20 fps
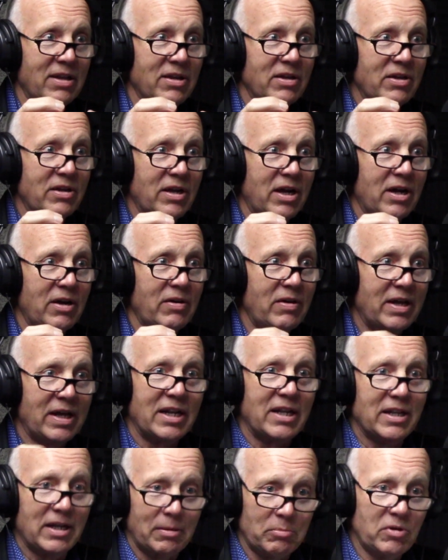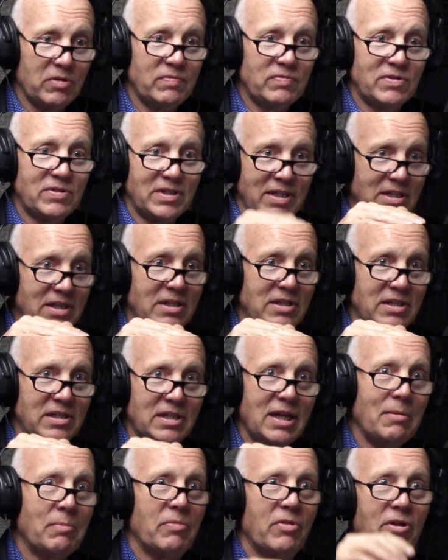you know, and then I moved 6 inches
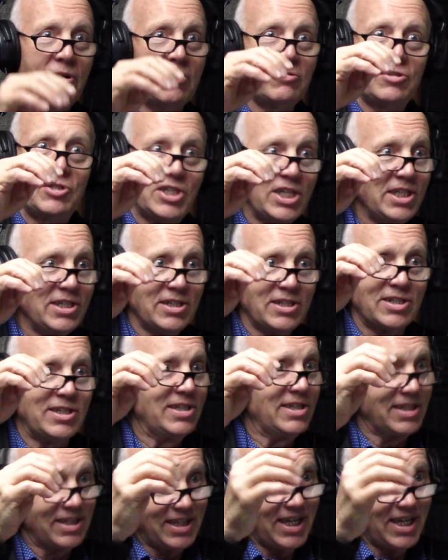up and there Jesus is